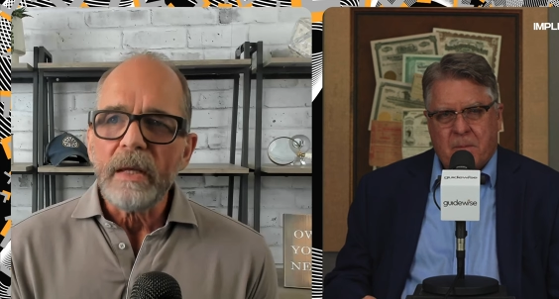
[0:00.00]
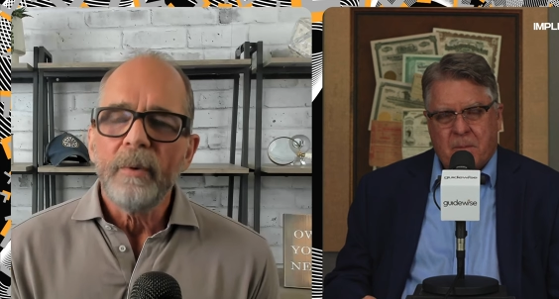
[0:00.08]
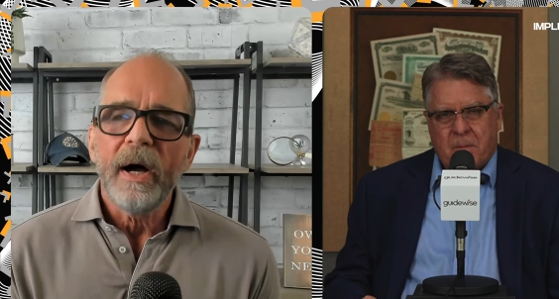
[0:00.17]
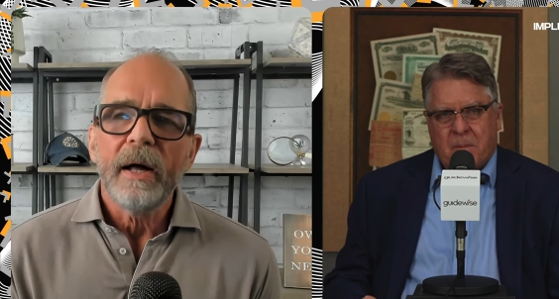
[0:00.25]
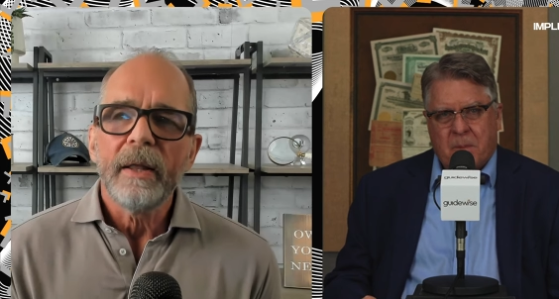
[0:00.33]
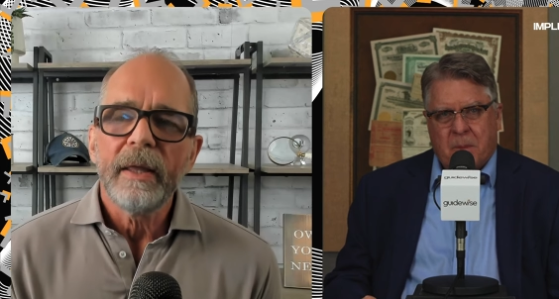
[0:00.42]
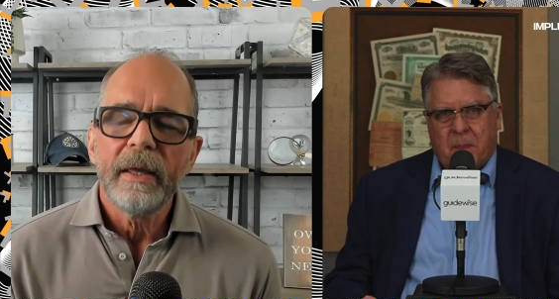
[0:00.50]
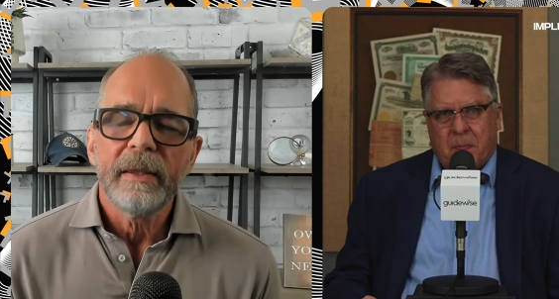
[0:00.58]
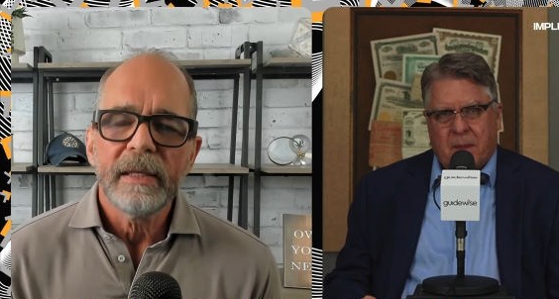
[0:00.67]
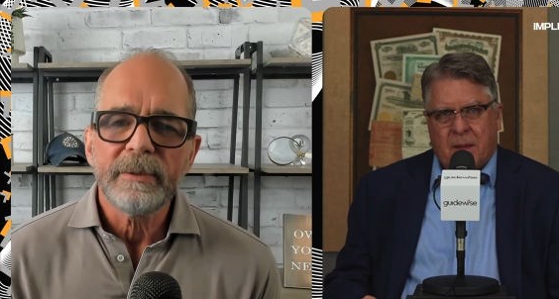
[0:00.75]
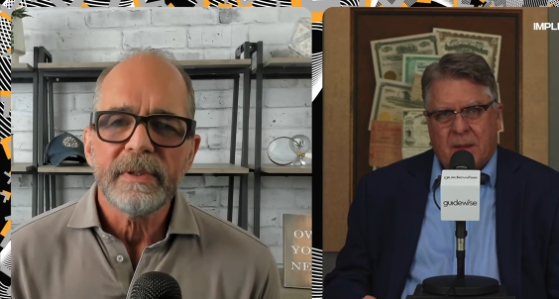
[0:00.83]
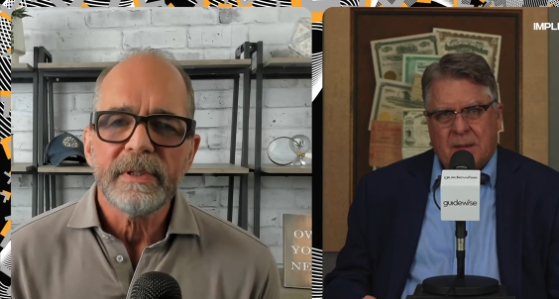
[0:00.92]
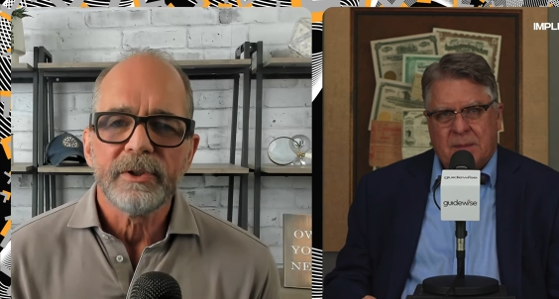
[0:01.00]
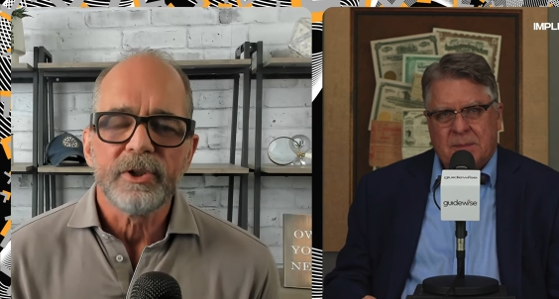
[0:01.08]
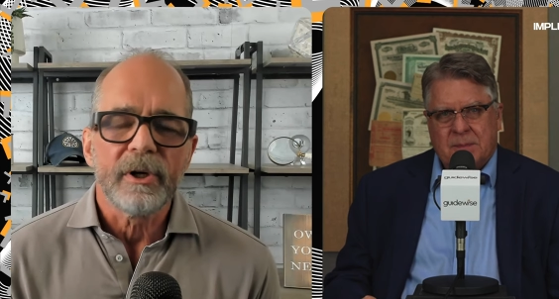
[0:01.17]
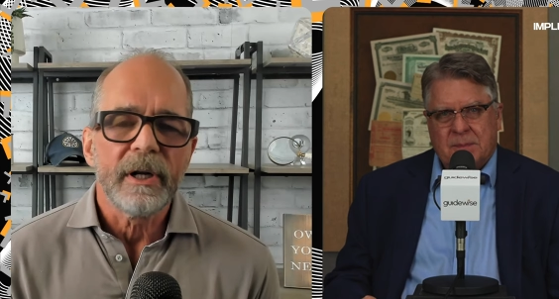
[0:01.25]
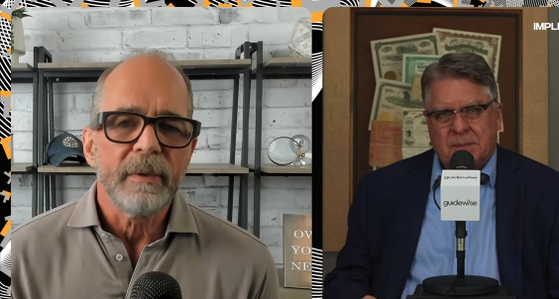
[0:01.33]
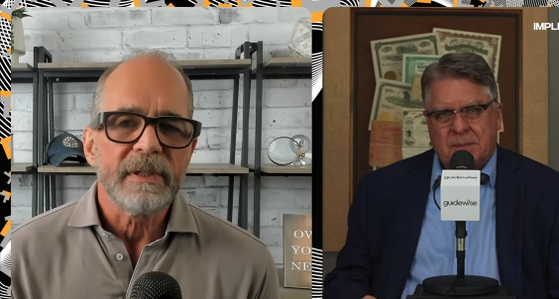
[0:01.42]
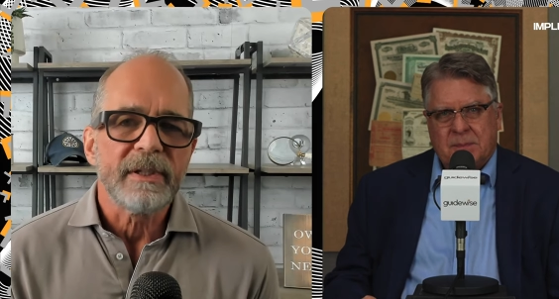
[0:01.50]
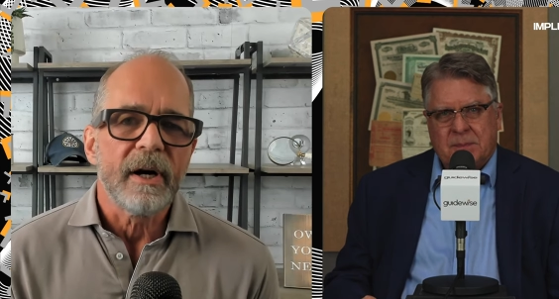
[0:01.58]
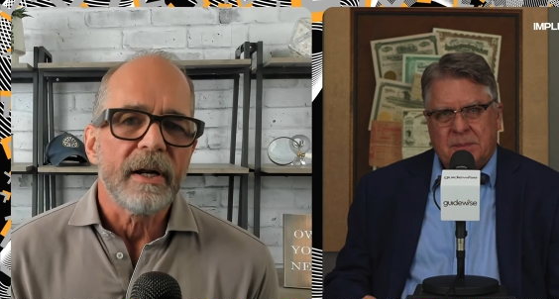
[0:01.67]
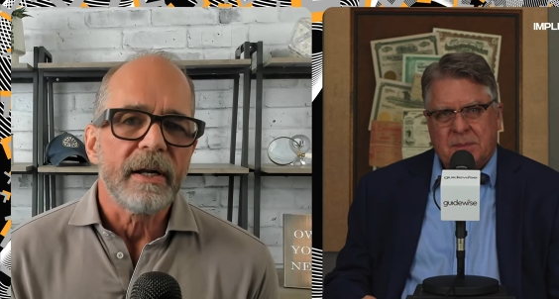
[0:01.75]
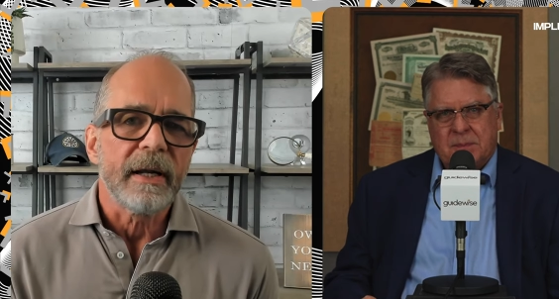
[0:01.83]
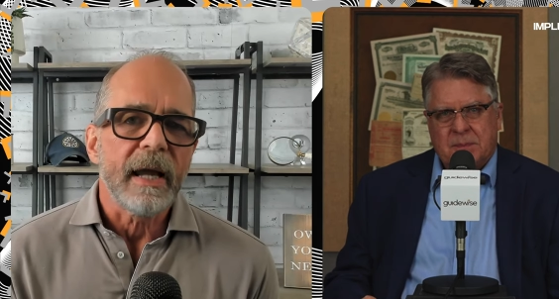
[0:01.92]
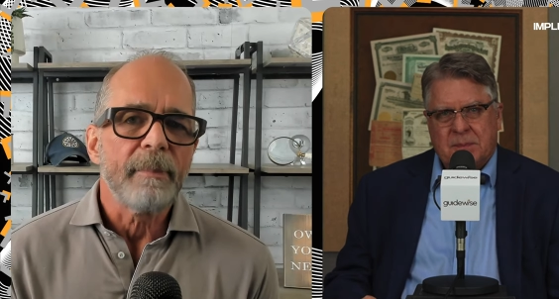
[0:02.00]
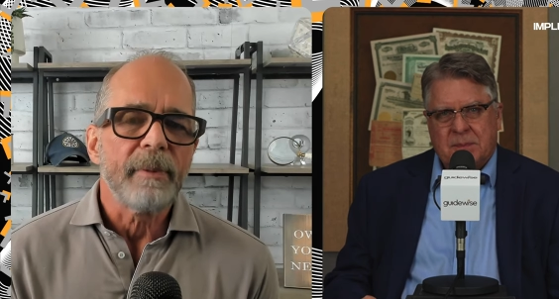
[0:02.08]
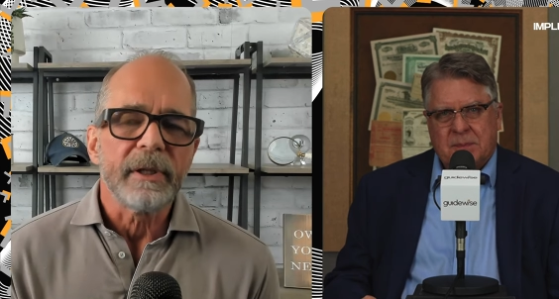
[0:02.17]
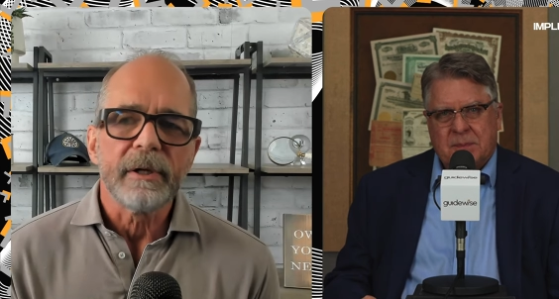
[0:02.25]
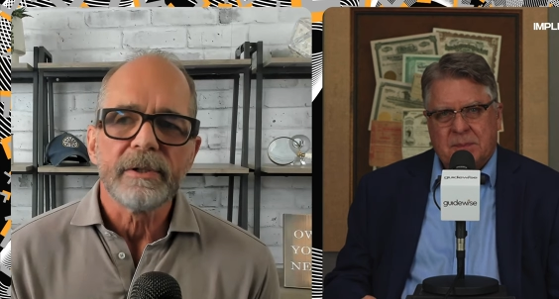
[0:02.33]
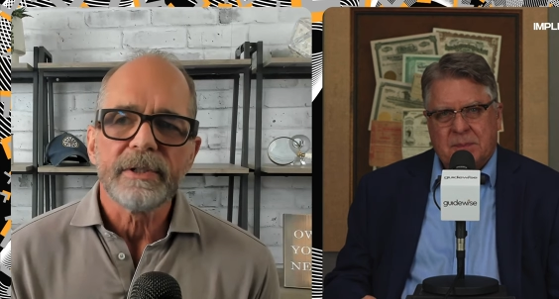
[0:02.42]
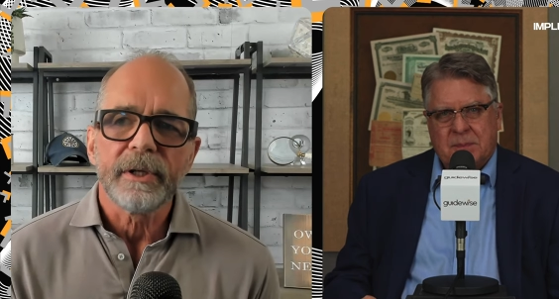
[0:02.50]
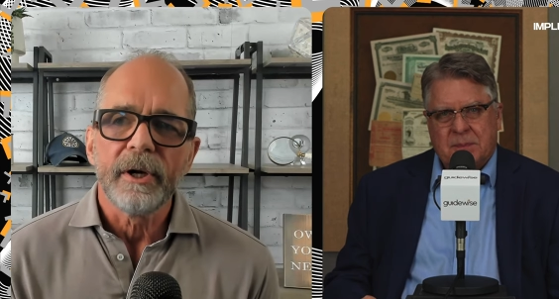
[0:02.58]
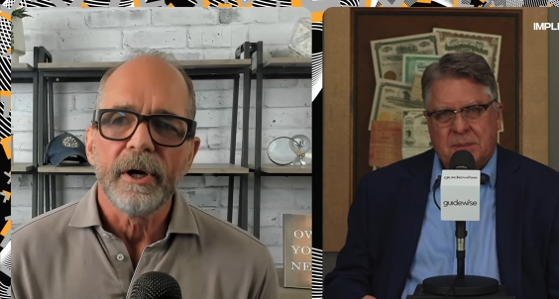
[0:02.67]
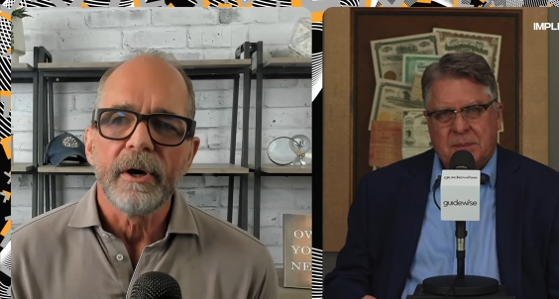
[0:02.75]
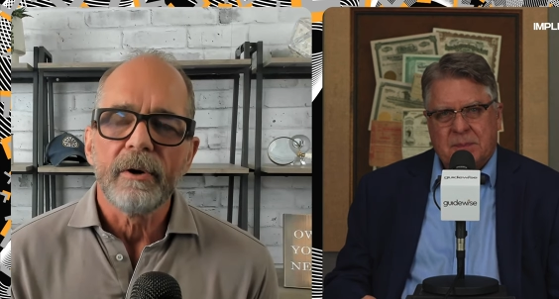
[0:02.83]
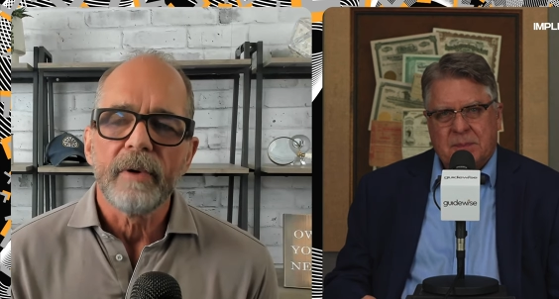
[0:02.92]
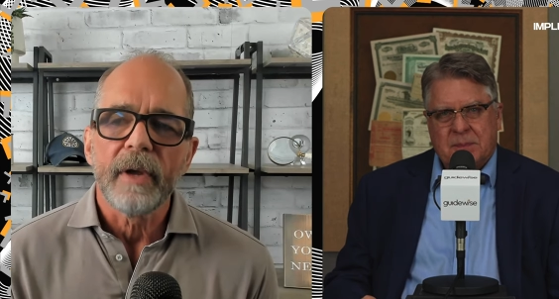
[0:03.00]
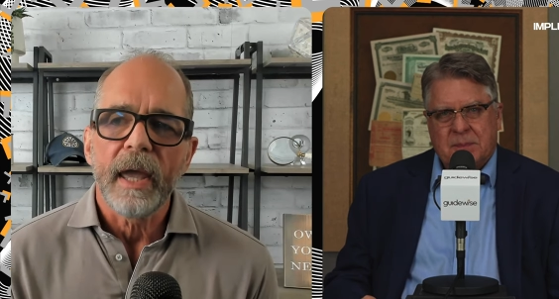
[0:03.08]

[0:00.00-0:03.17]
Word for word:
Speaker 1: Well, this was a journey we started a couple of years ago.